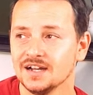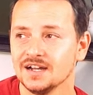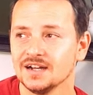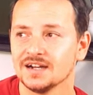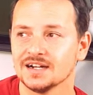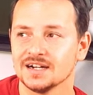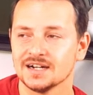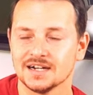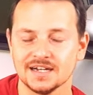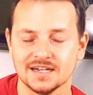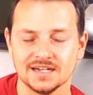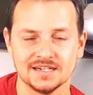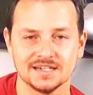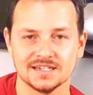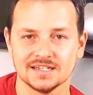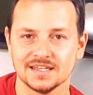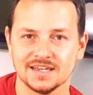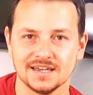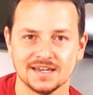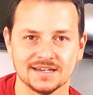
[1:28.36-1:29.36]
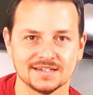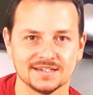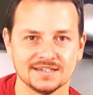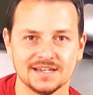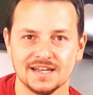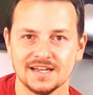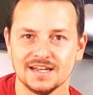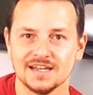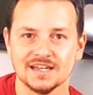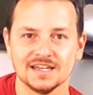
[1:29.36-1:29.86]
Uh, yeah,
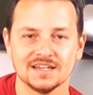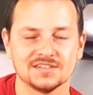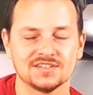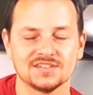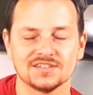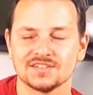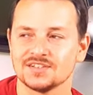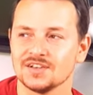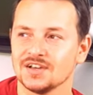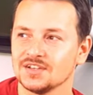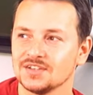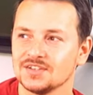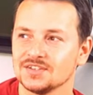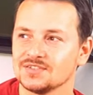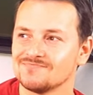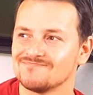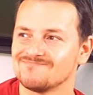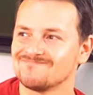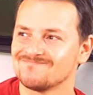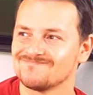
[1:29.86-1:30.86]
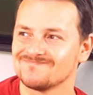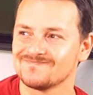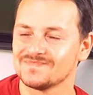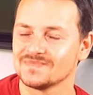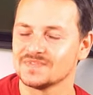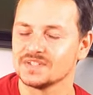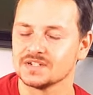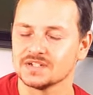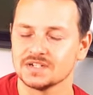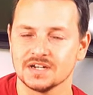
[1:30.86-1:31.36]
it's such a.
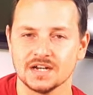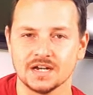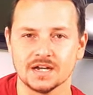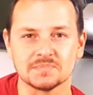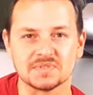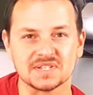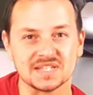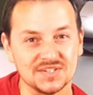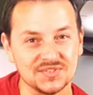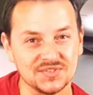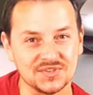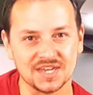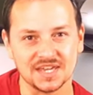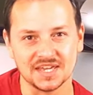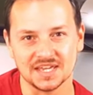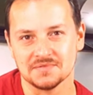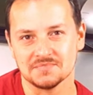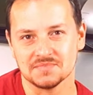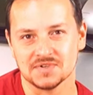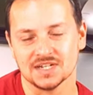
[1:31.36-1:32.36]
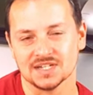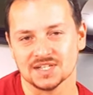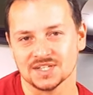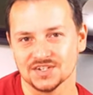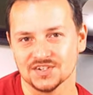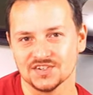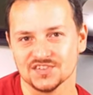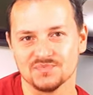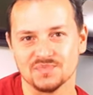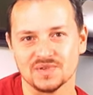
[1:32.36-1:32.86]
Uh, I'm still kicking
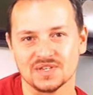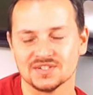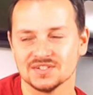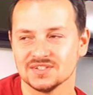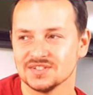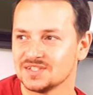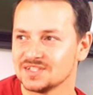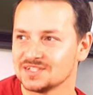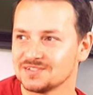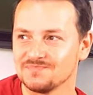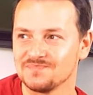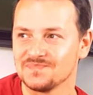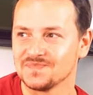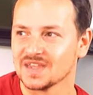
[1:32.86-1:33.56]
myself because